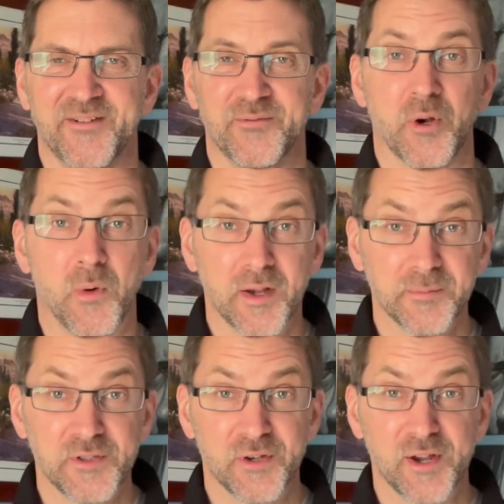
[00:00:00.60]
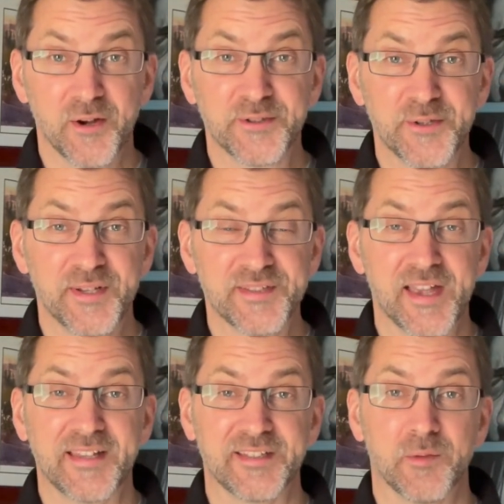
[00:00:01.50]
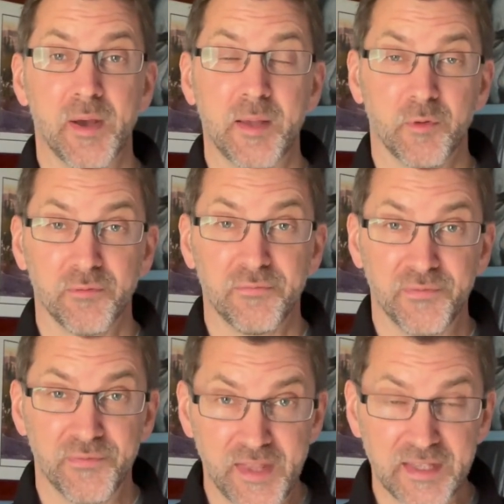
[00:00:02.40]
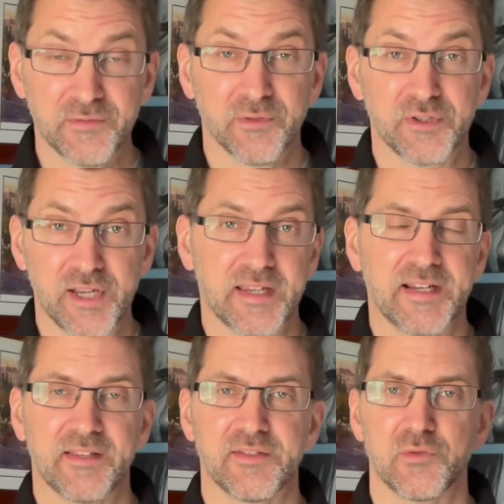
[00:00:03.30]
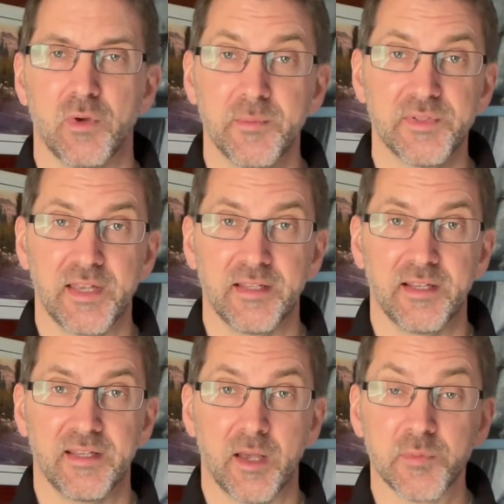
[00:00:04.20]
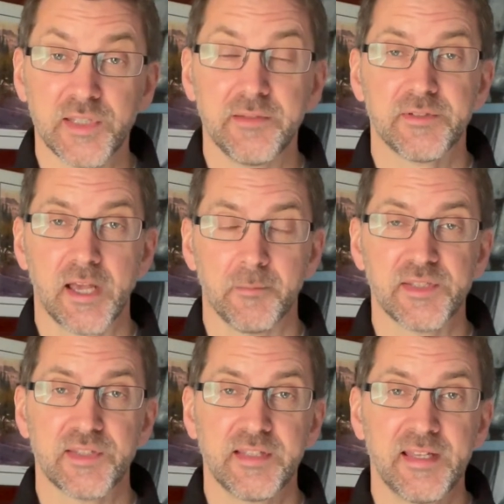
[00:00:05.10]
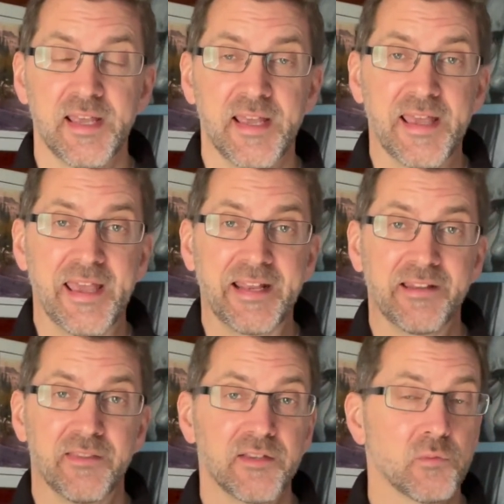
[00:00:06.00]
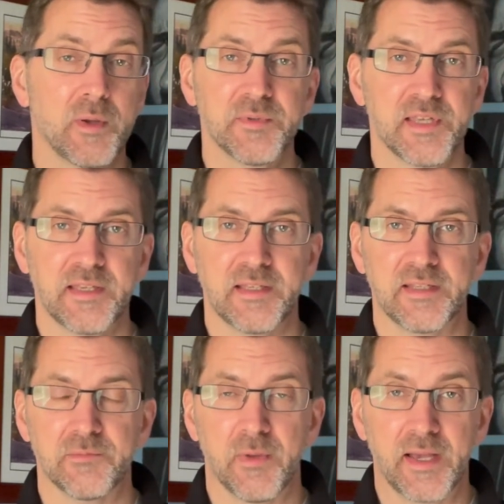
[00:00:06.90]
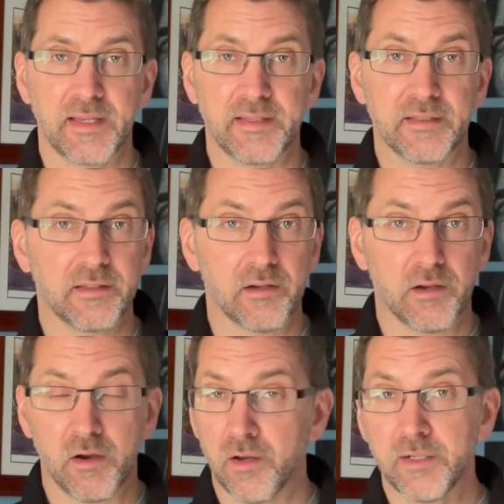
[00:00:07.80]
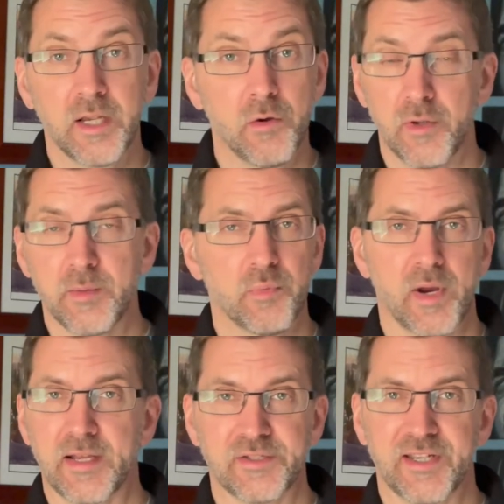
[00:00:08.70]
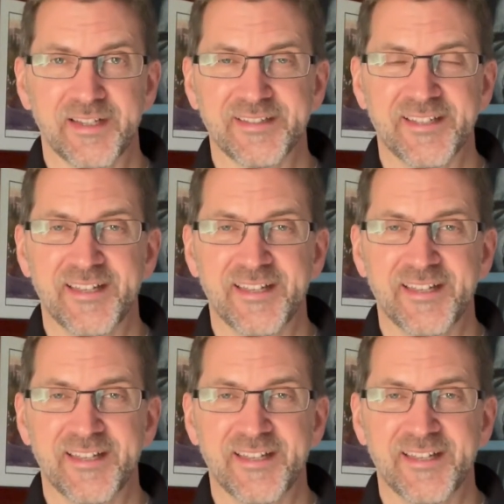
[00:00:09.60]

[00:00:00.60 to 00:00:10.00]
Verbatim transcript: Well, welcome to A Cartoonist's Guide to the Bible. Thanks for checking out this website. I'm Steve Thomason, and this website is my ongoing project